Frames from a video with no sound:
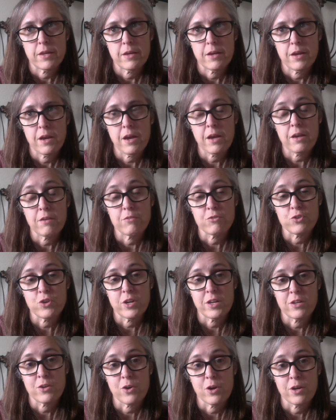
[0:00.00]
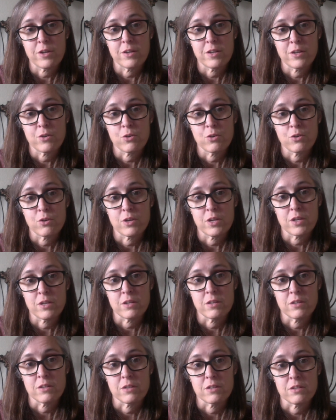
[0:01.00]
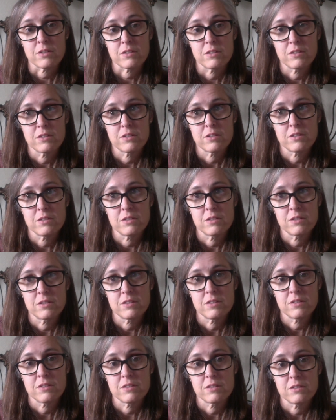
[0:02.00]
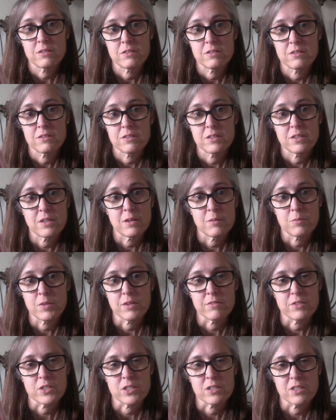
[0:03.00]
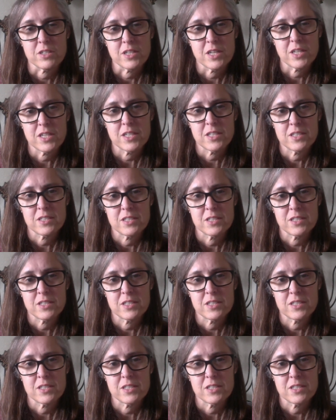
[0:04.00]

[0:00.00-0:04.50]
have tried continental and I'm not very good at it.